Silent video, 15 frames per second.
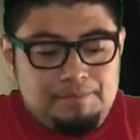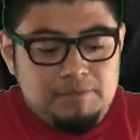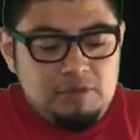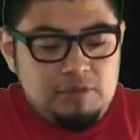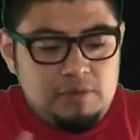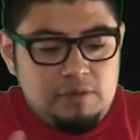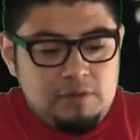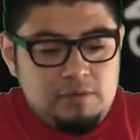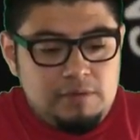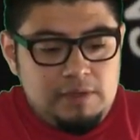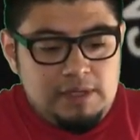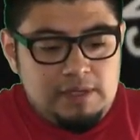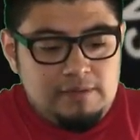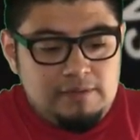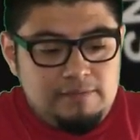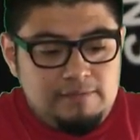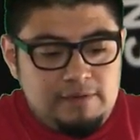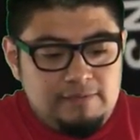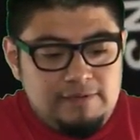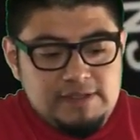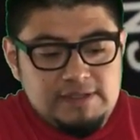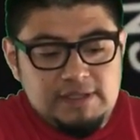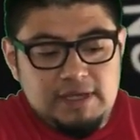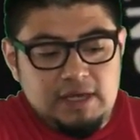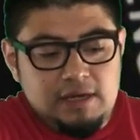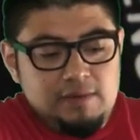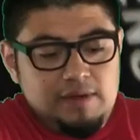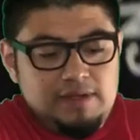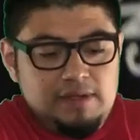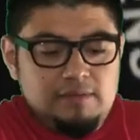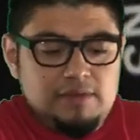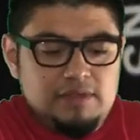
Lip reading: Should we do a quick front-facing camera? I think we